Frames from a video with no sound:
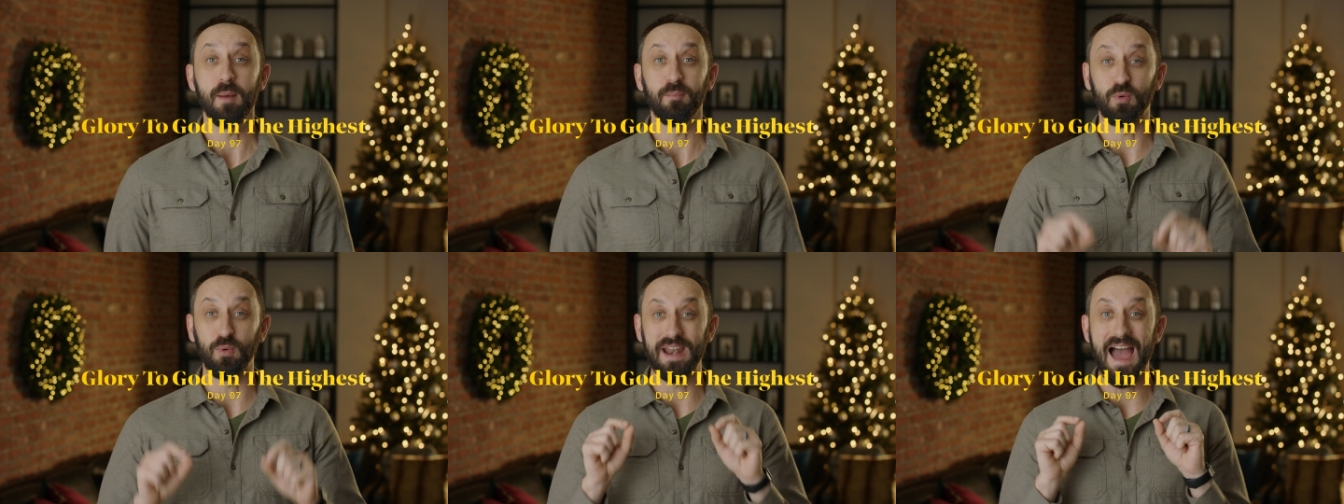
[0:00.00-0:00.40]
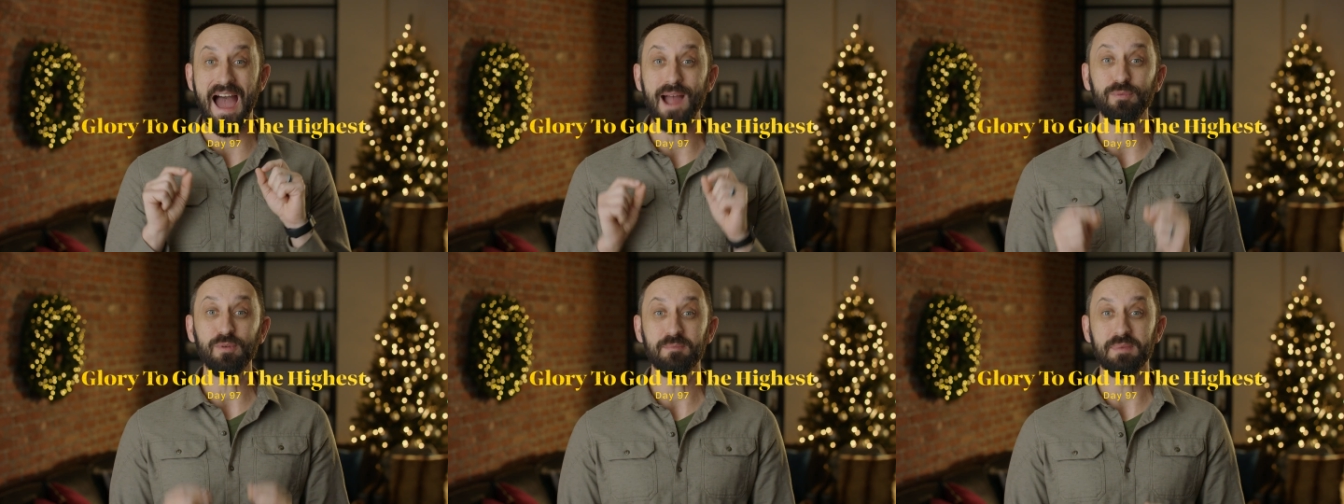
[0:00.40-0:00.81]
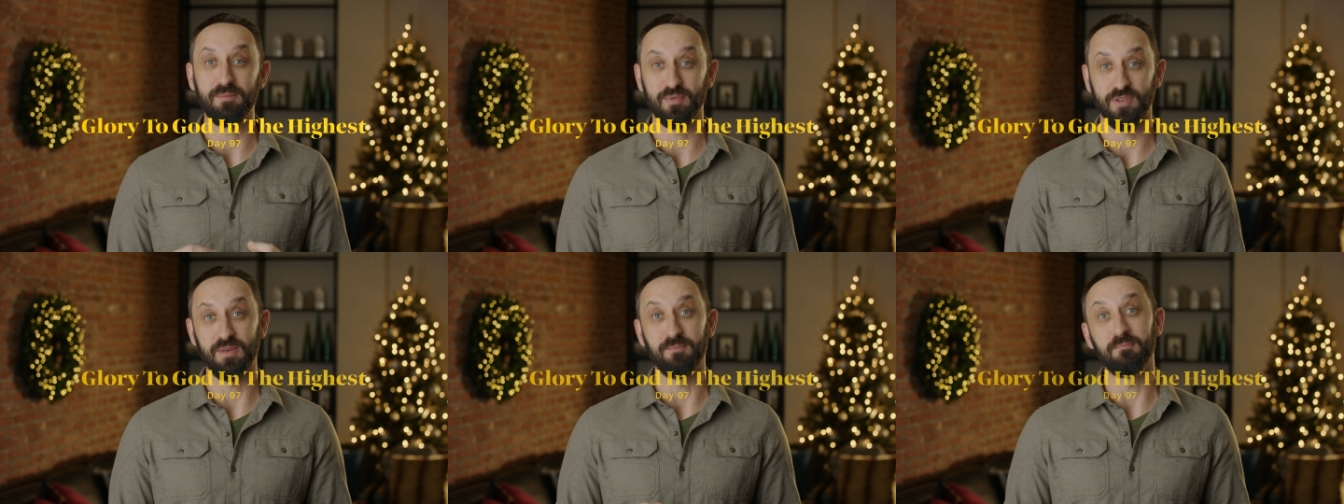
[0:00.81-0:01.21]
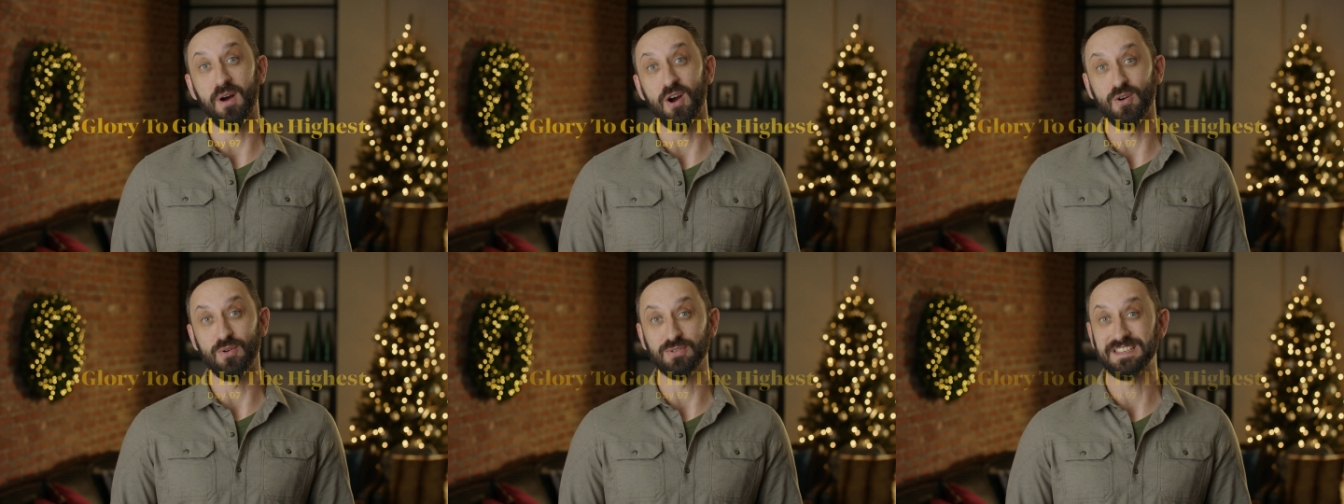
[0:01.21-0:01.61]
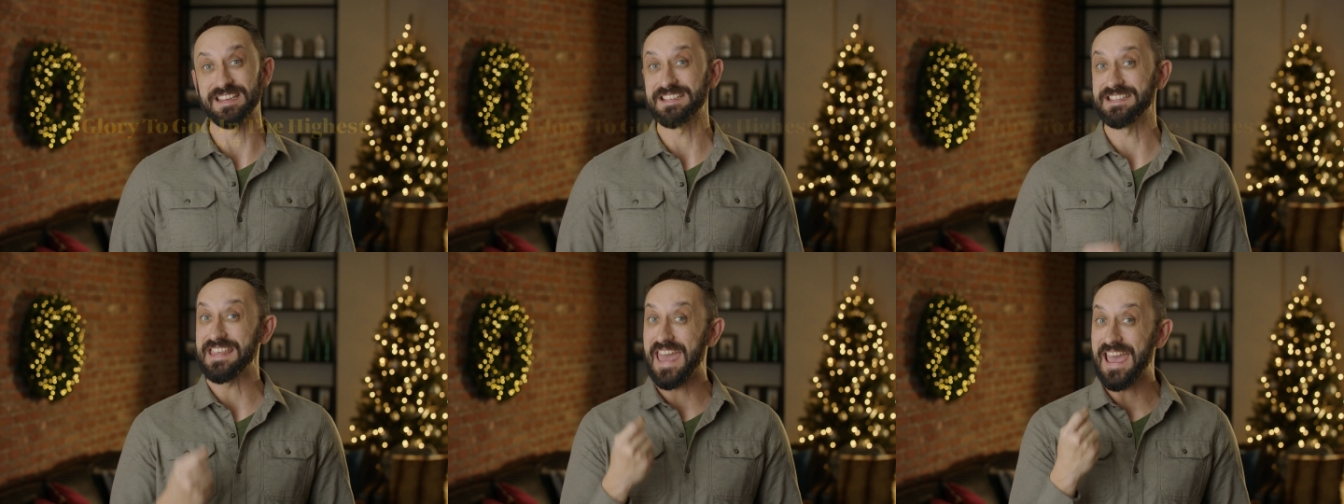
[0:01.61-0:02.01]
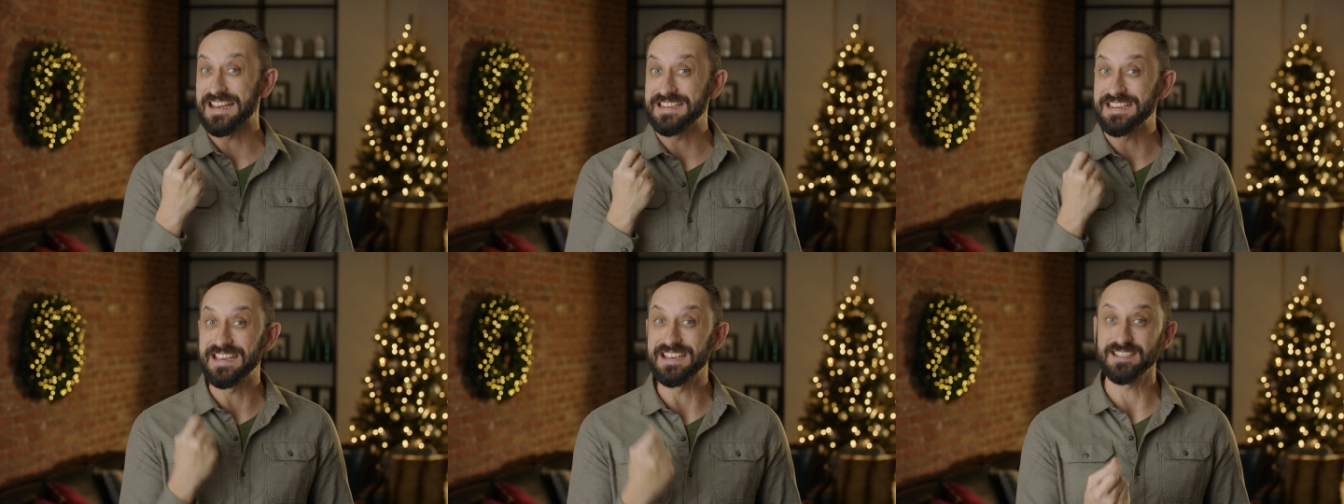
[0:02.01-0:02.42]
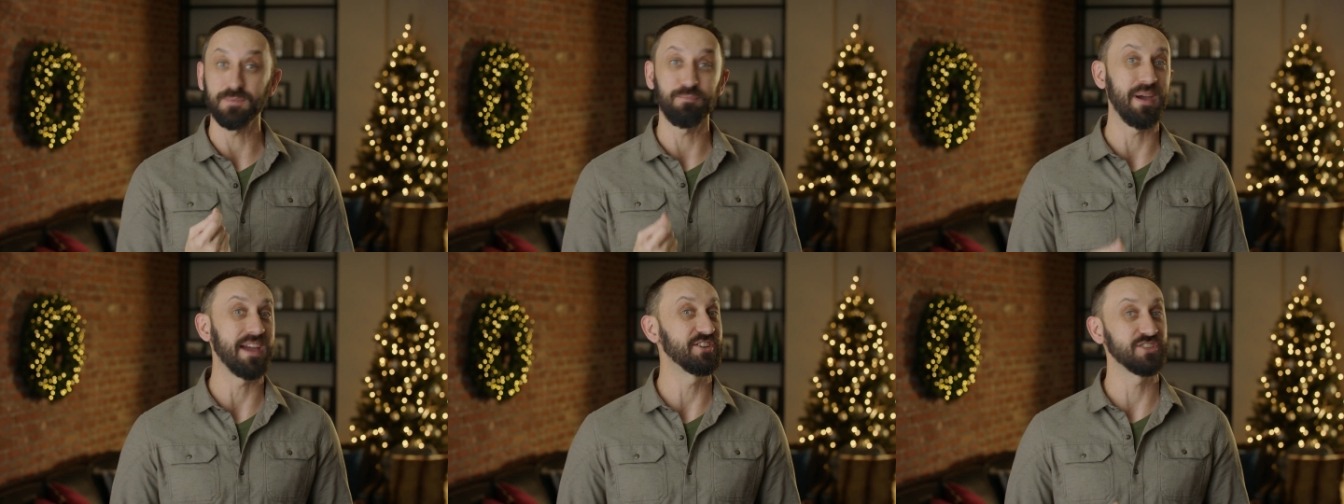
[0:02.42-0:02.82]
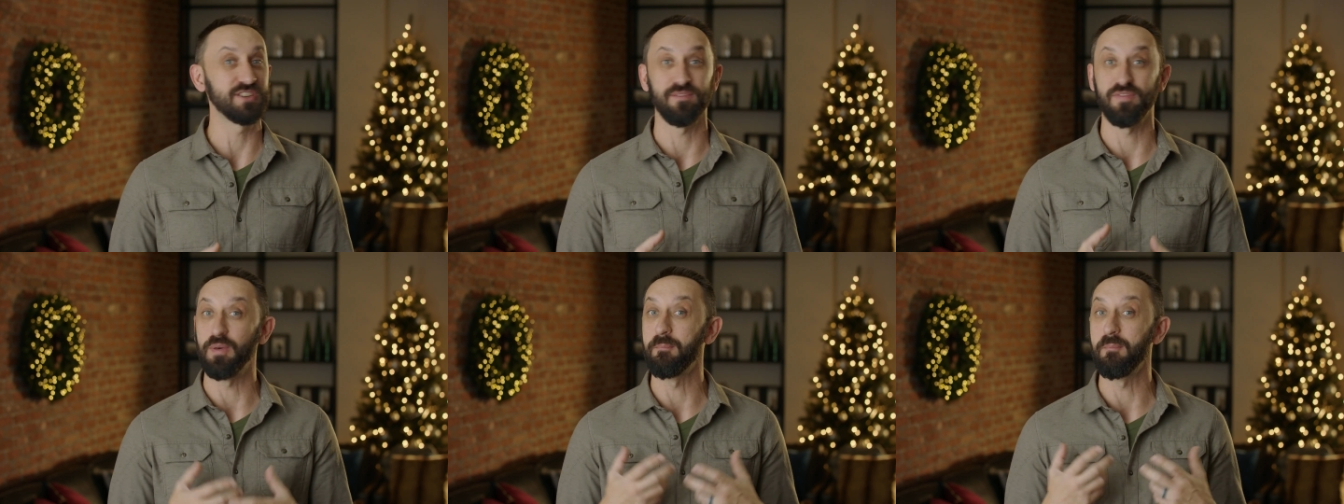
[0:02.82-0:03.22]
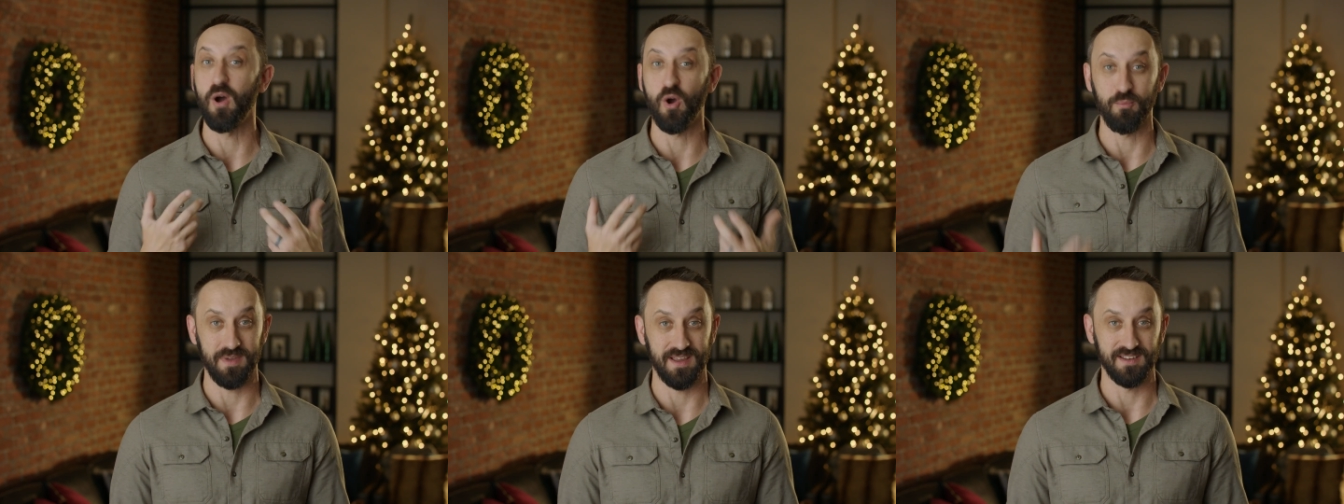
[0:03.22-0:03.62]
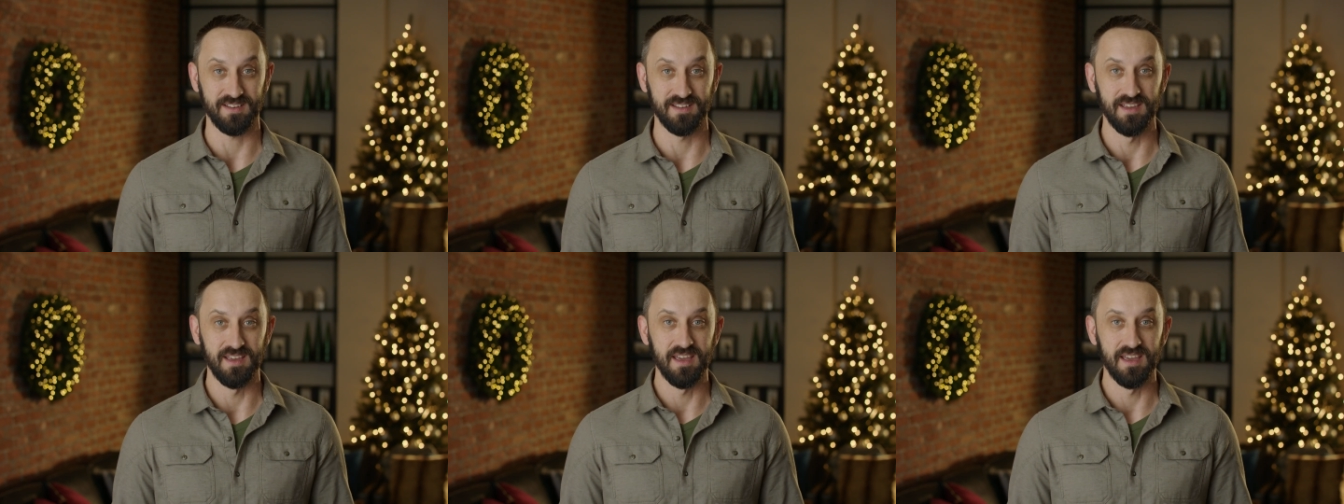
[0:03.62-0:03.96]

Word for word: but what I remember the most is the anticipation of the moment.